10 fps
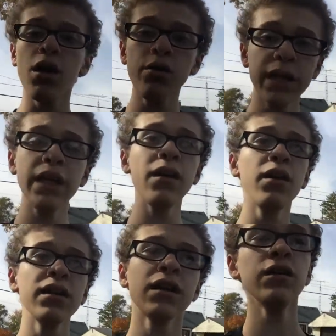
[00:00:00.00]
low key,
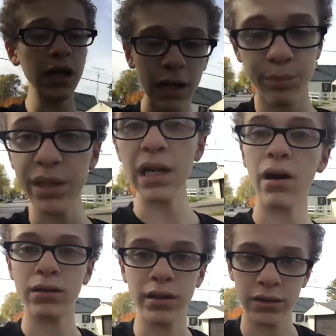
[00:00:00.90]
dude, that's how you gotta be
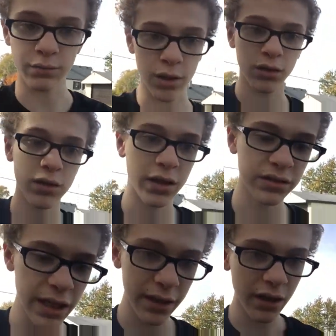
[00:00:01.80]
nowadays, bro.
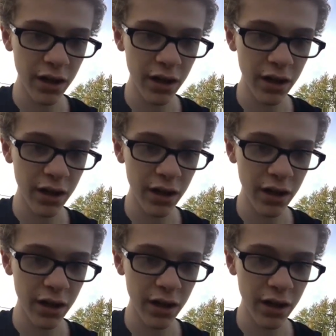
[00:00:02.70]
Cause like,